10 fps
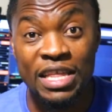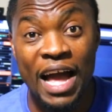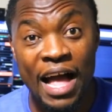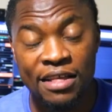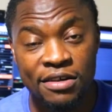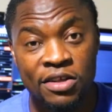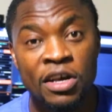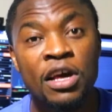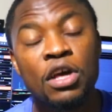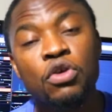dollars,
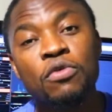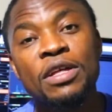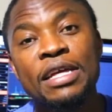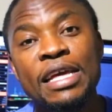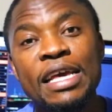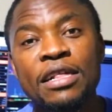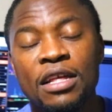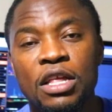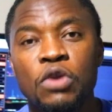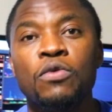you can
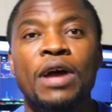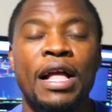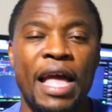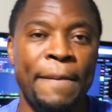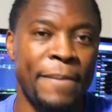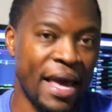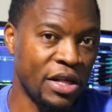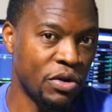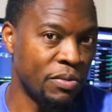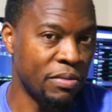easily do that and make
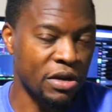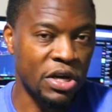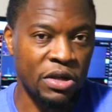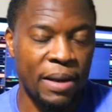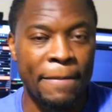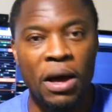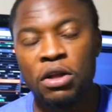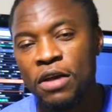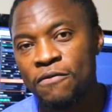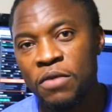some good
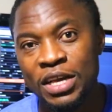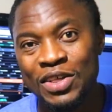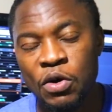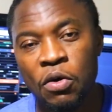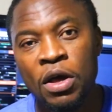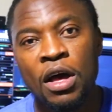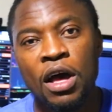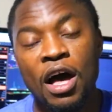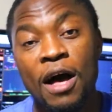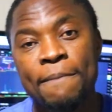amount of money. So
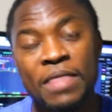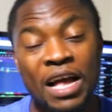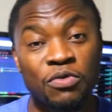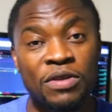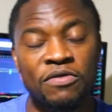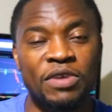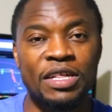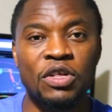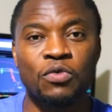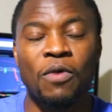um, that's one of the
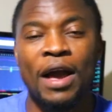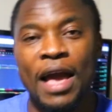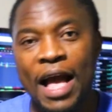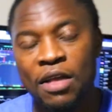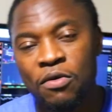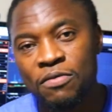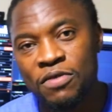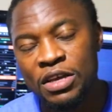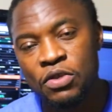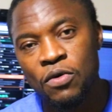reasons why I don't
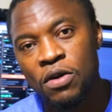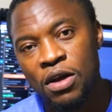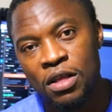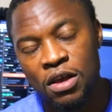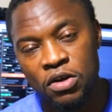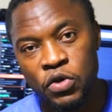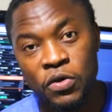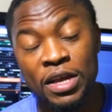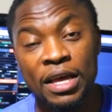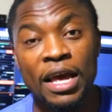really do a, a lot of
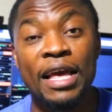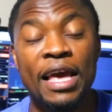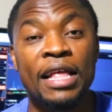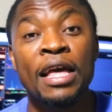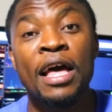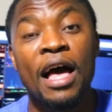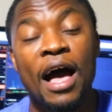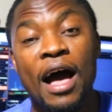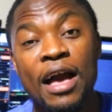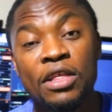shorting. Again,
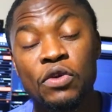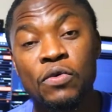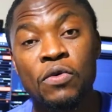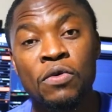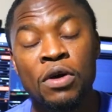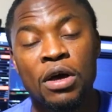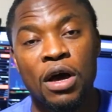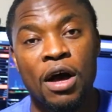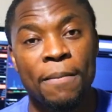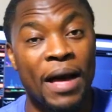I do,
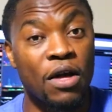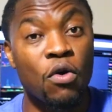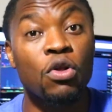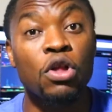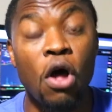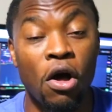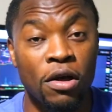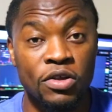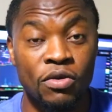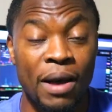um, I go
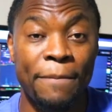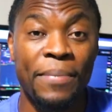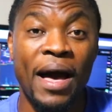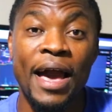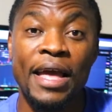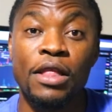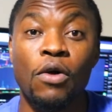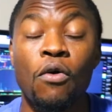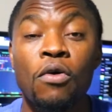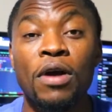long, so I buy
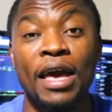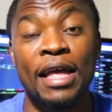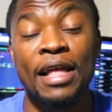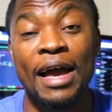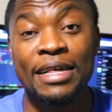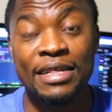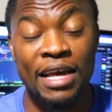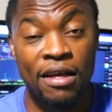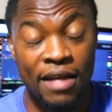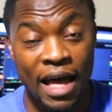low and I
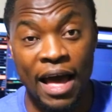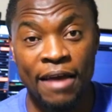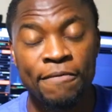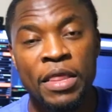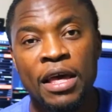sell high,